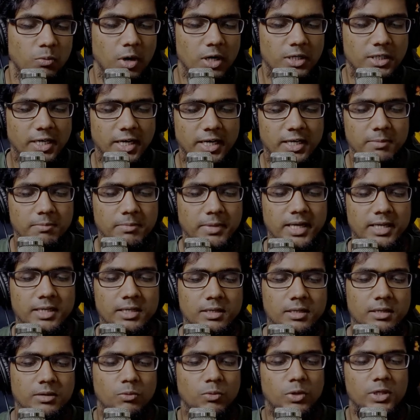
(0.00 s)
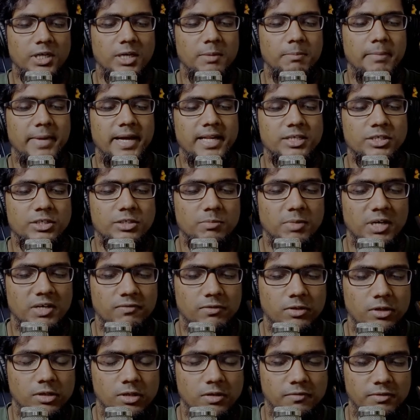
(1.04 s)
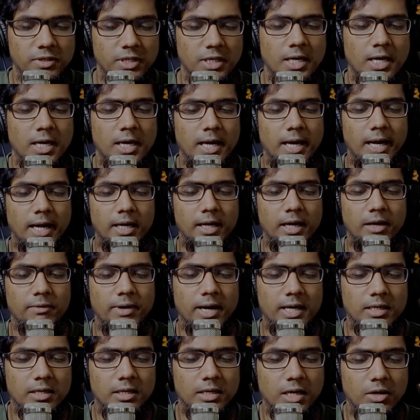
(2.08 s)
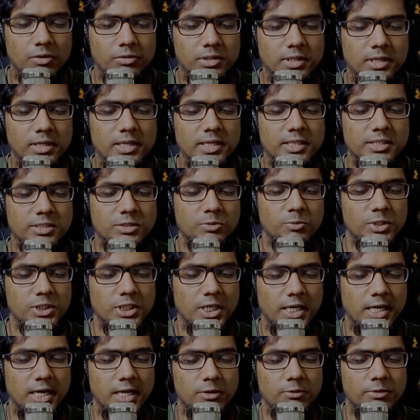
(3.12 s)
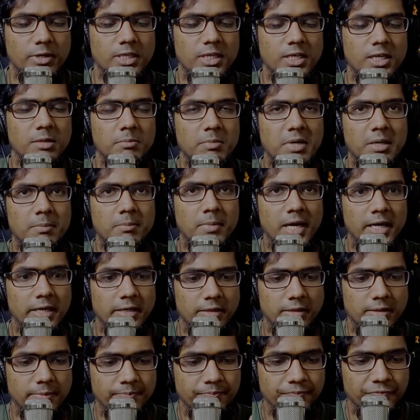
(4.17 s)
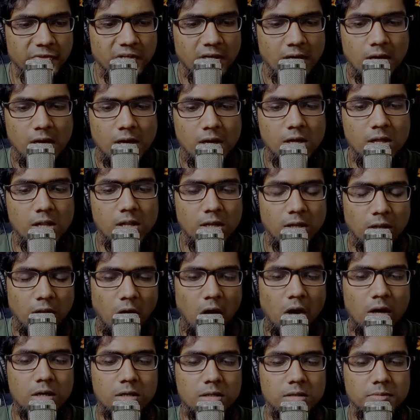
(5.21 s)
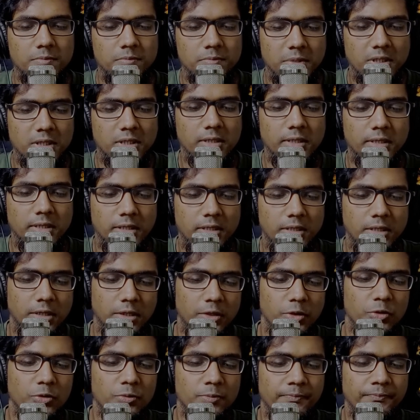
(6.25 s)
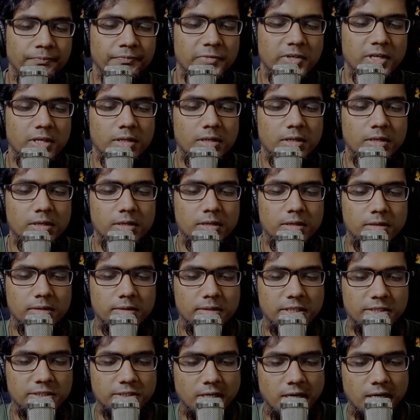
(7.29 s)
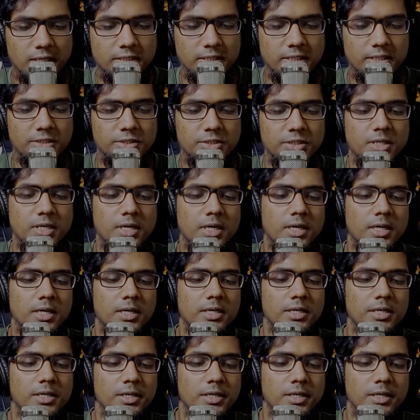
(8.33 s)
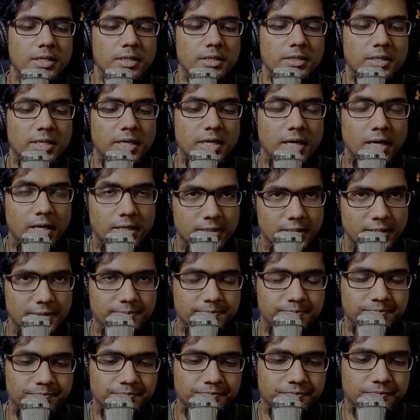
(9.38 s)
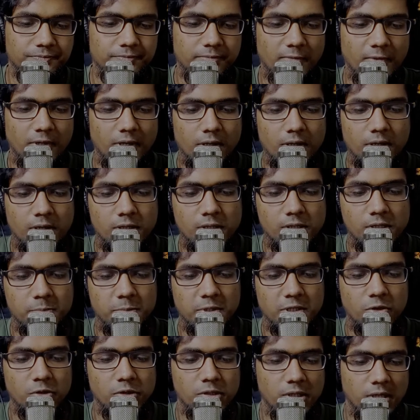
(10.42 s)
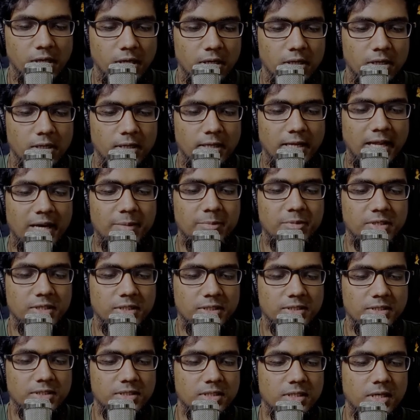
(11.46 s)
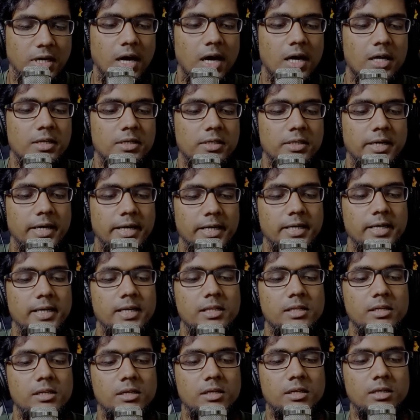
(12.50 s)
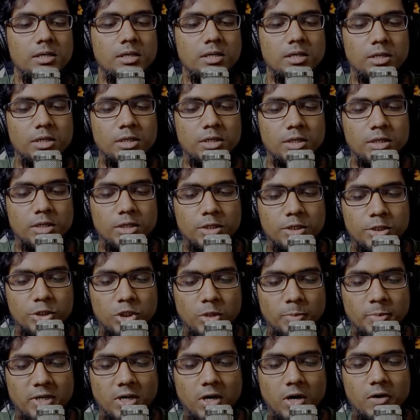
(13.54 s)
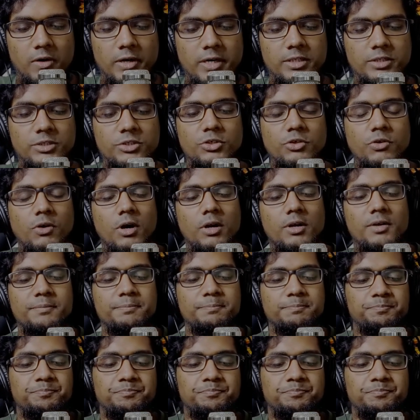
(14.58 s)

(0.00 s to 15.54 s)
what I, mean, what I meant by philosophy, and I rattled out the list which I had ready in my mind. Locke, Berkeley, Hume, Descartes, Descartes, Spinoza, Leibniz, Kant, Hegel, Schopenhauer, and so on.